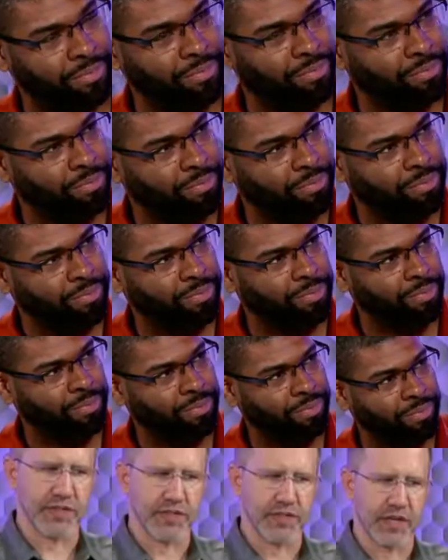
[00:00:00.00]
people have
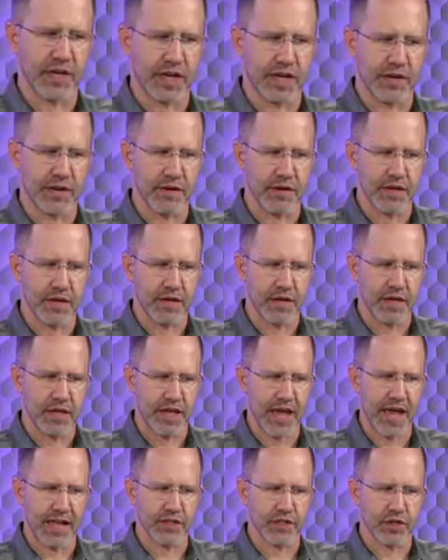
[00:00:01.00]
pets and
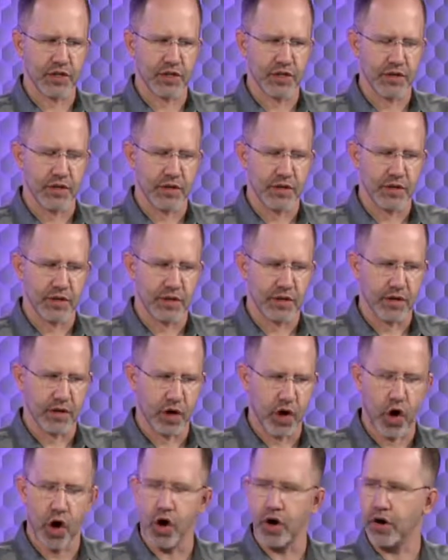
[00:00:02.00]
cats
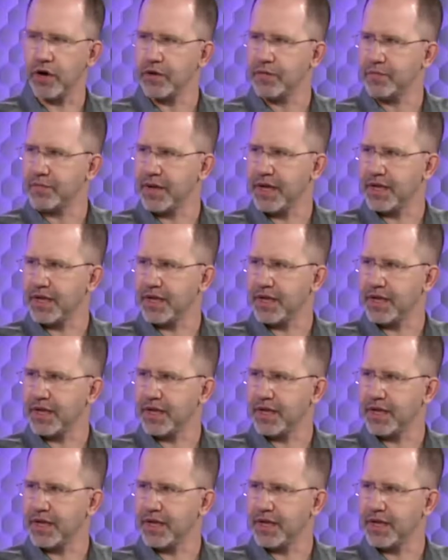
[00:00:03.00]
are, are